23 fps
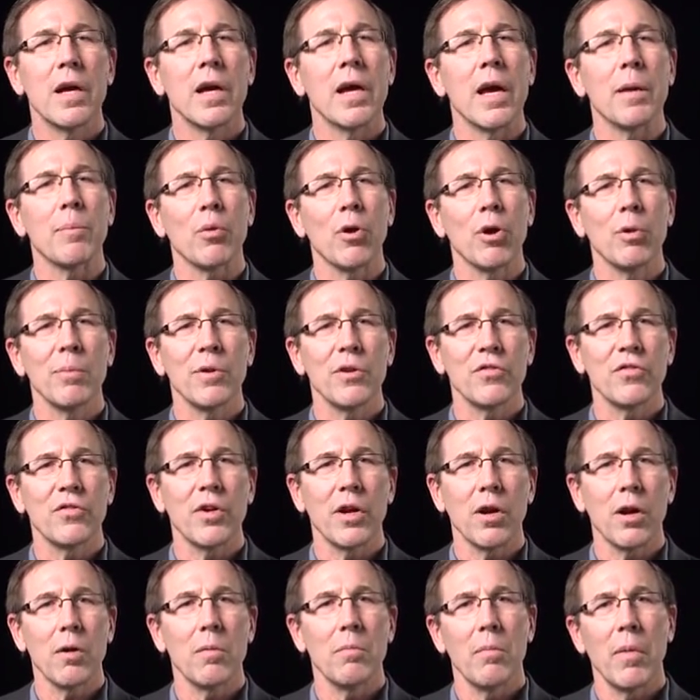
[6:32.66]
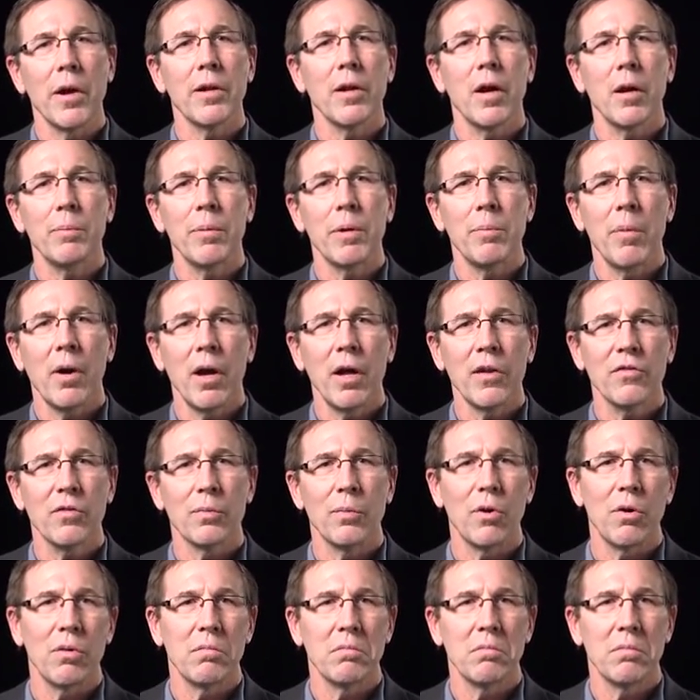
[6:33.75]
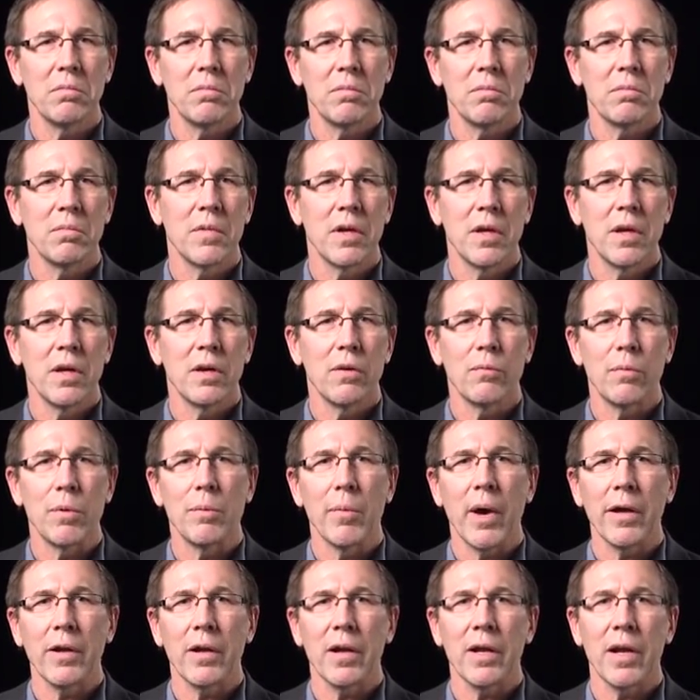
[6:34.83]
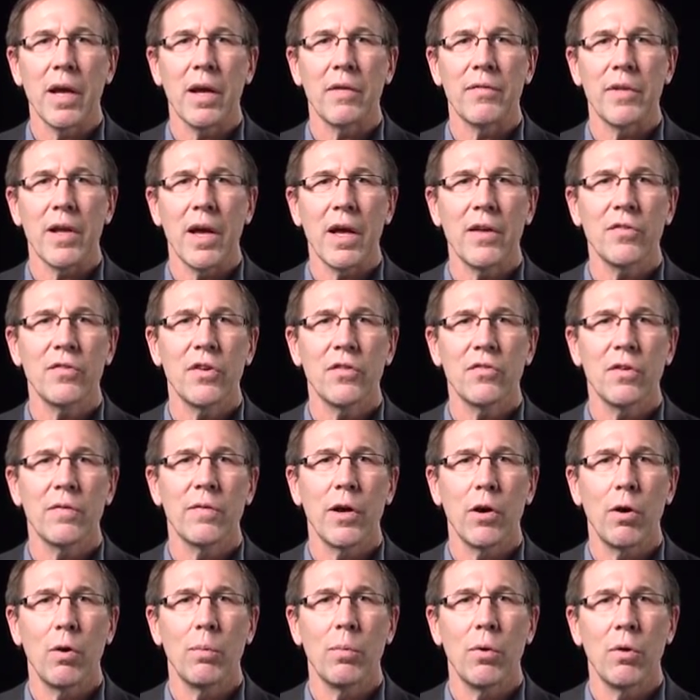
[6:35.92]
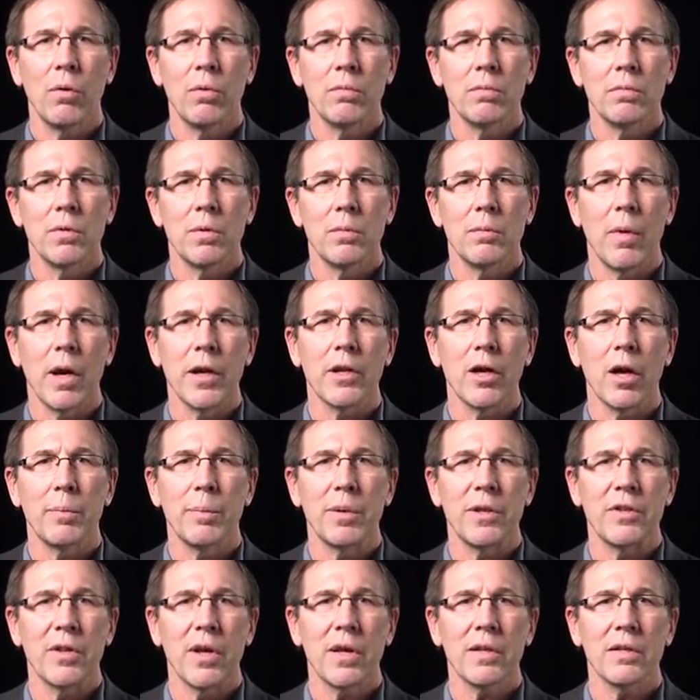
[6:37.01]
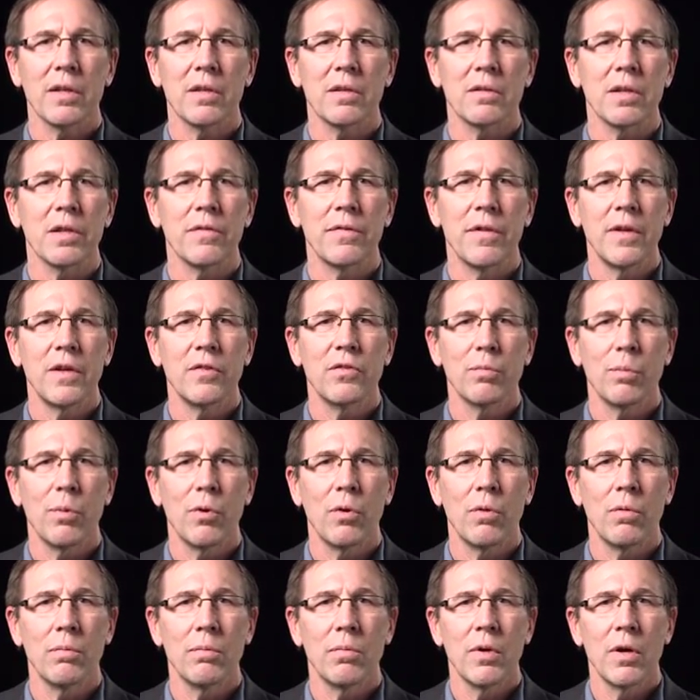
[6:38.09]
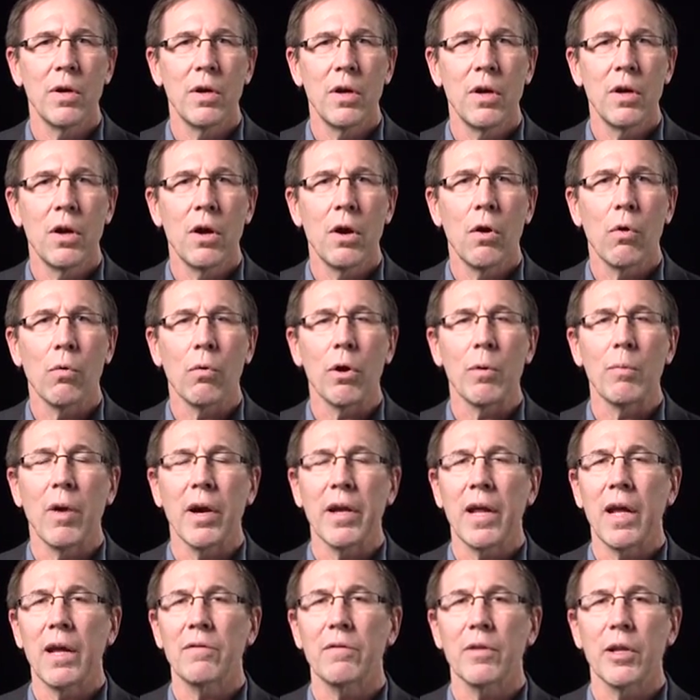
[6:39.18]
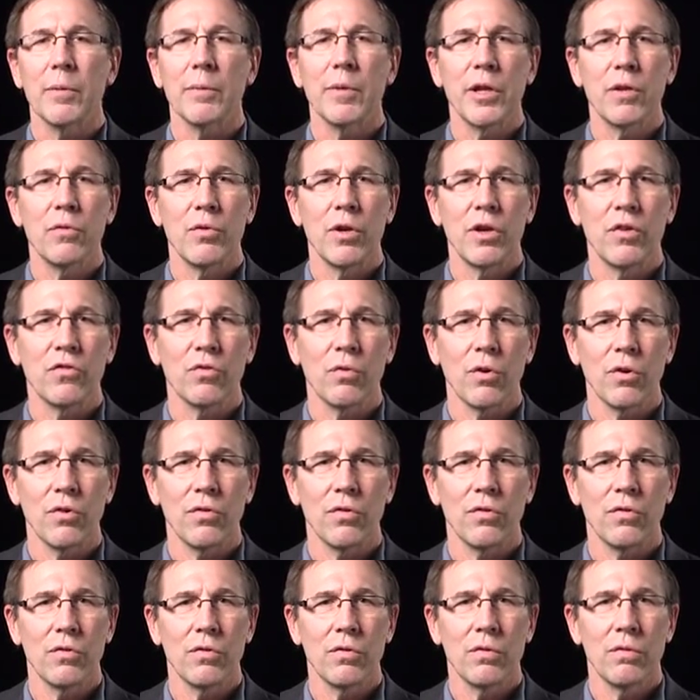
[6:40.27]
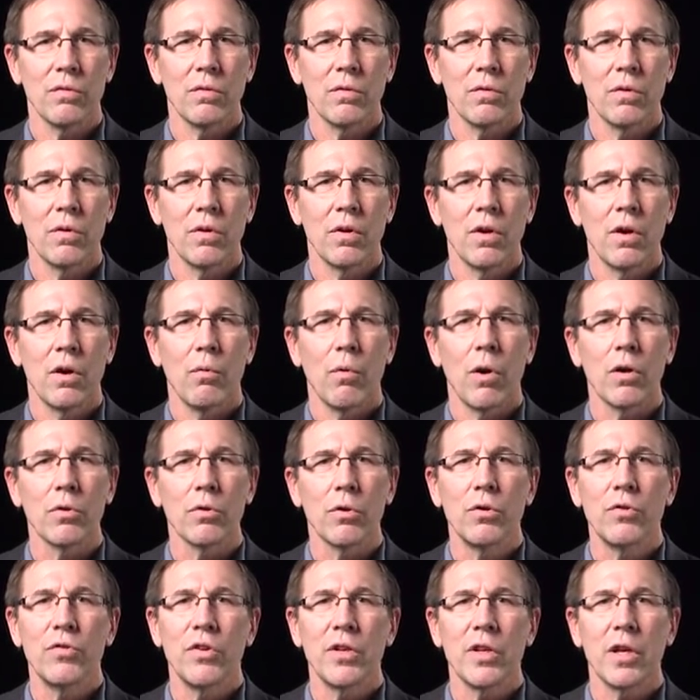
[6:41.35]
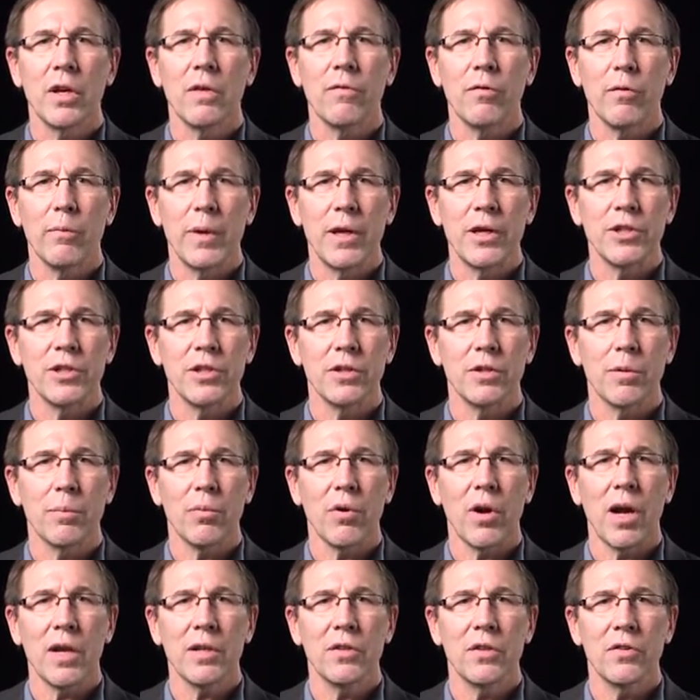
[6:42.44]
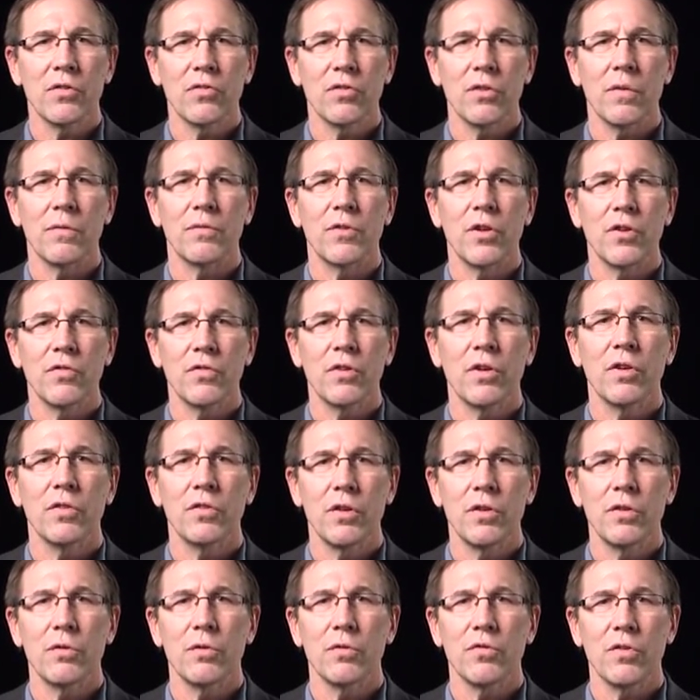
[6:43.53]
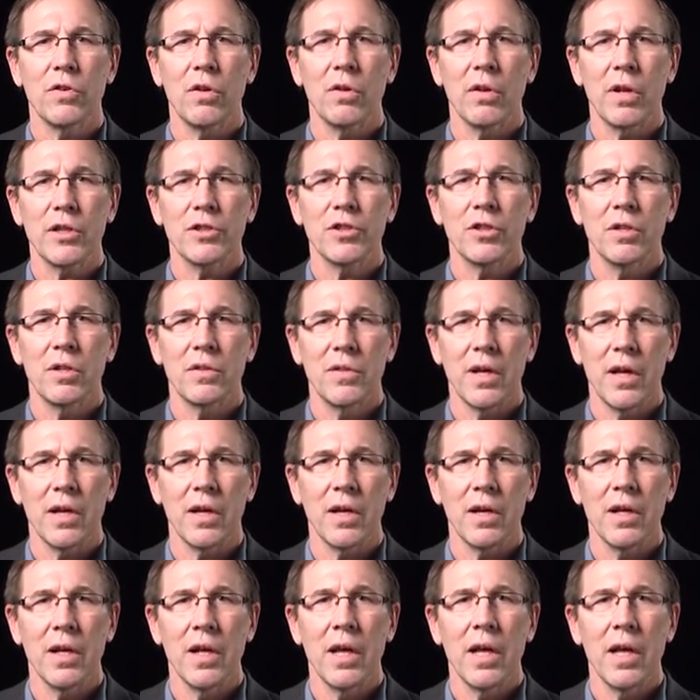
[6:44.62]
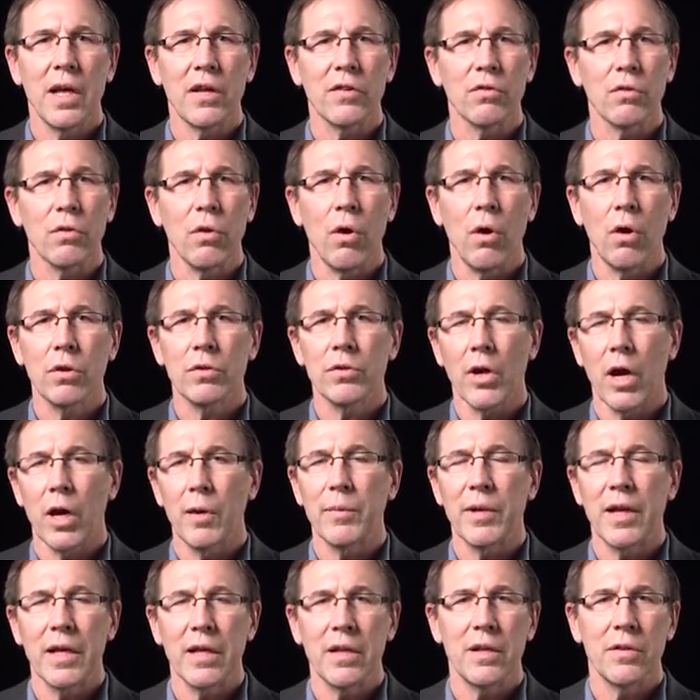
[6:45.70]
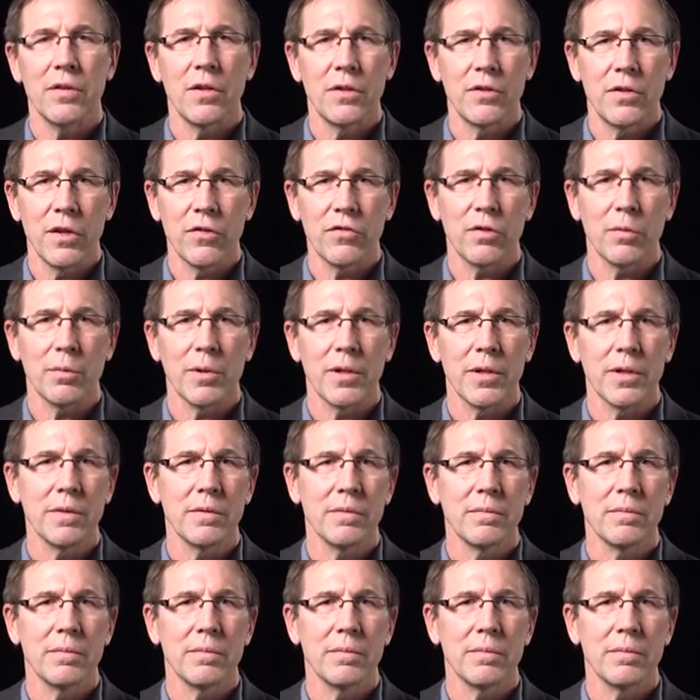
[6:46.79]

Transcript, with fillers: A permanent stare might not be possible. We might not have the assets available, might not be technically feasible, or we might have limited resources. While losing information, the practice of discontinuous collection of data has long dominated the discipline.